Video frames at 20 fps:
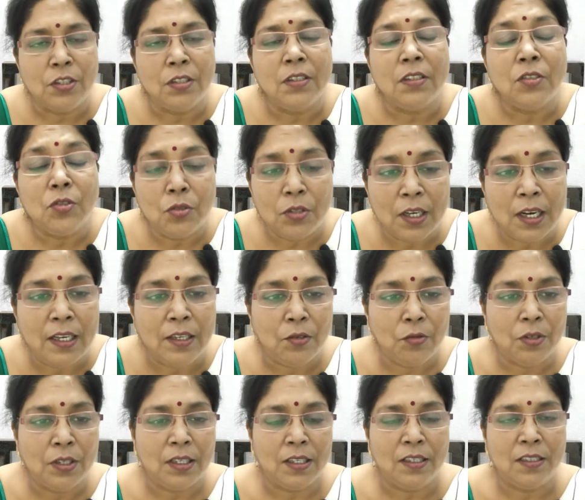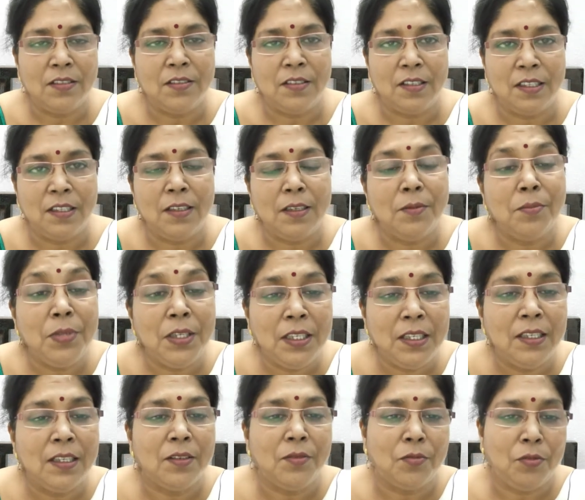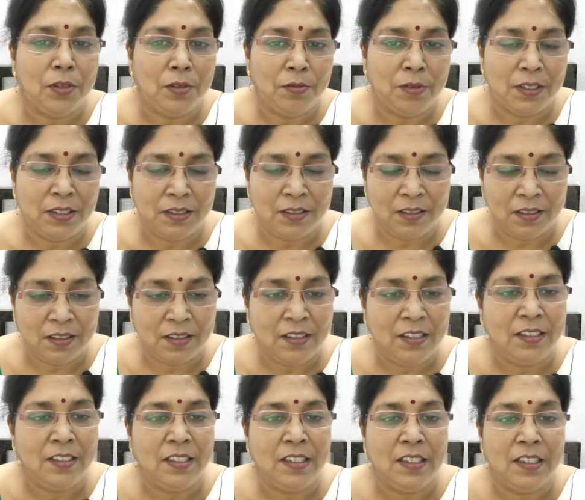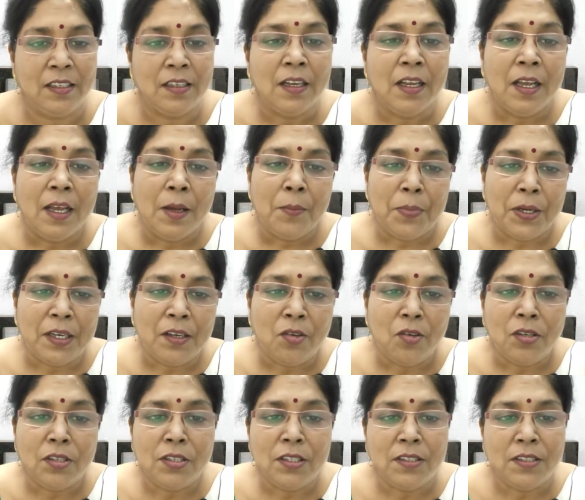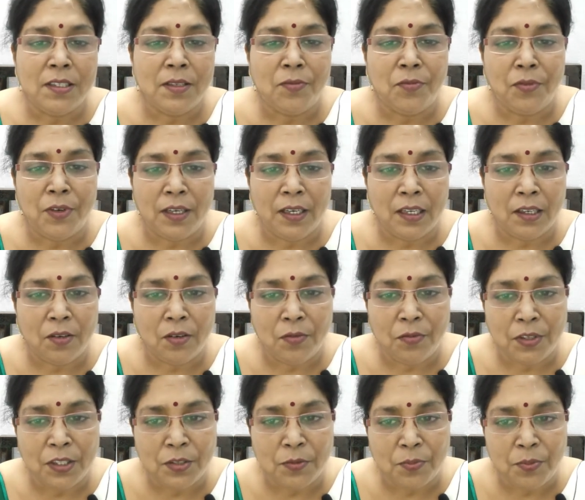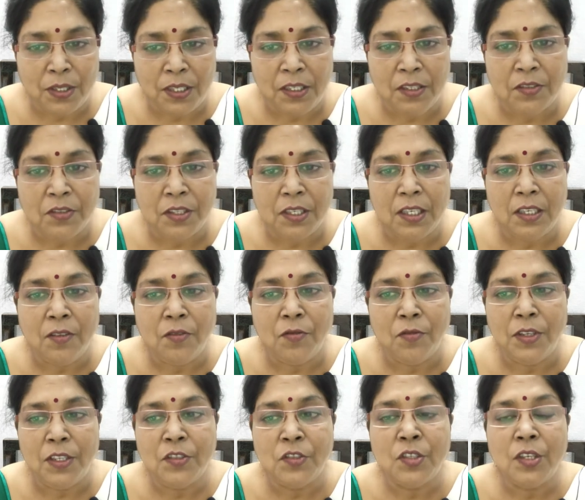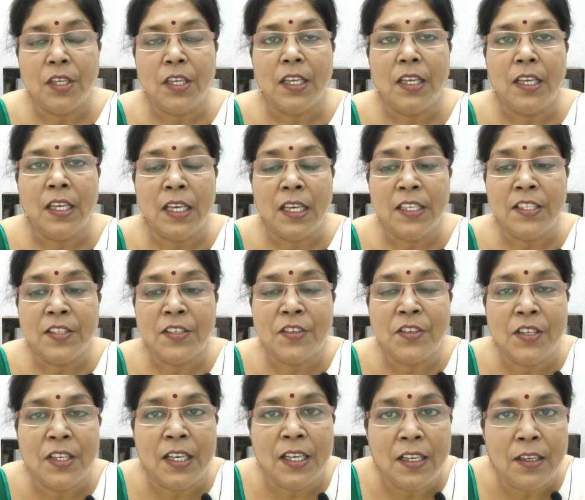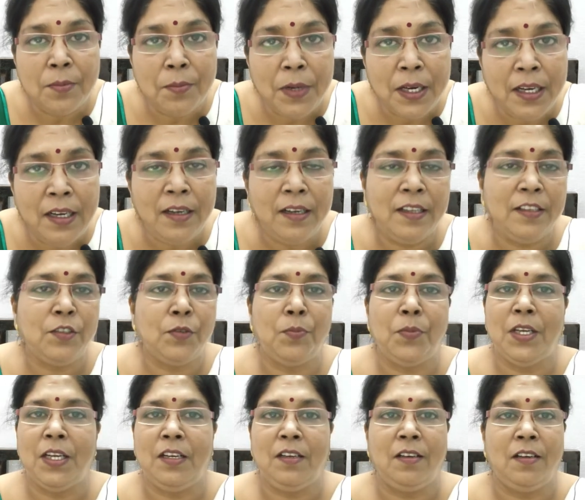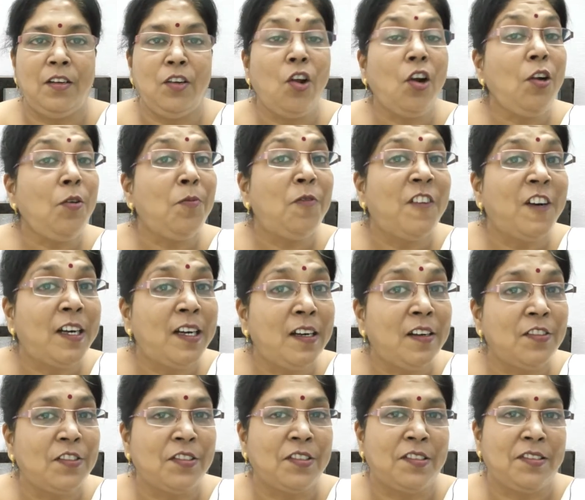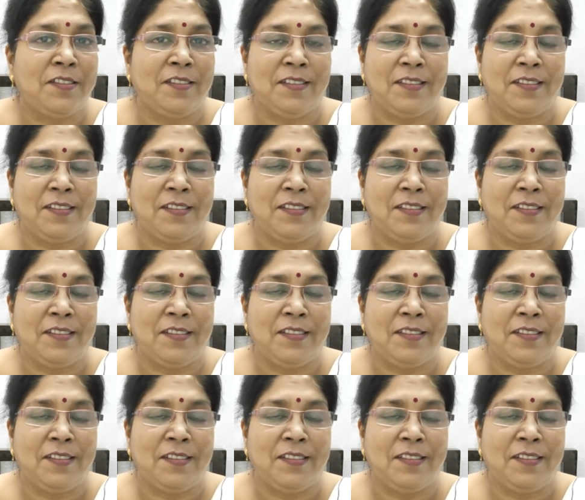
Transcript: So try to understand and be careful when reading it. Paradox is a figure of speech in which a statement is made, not words.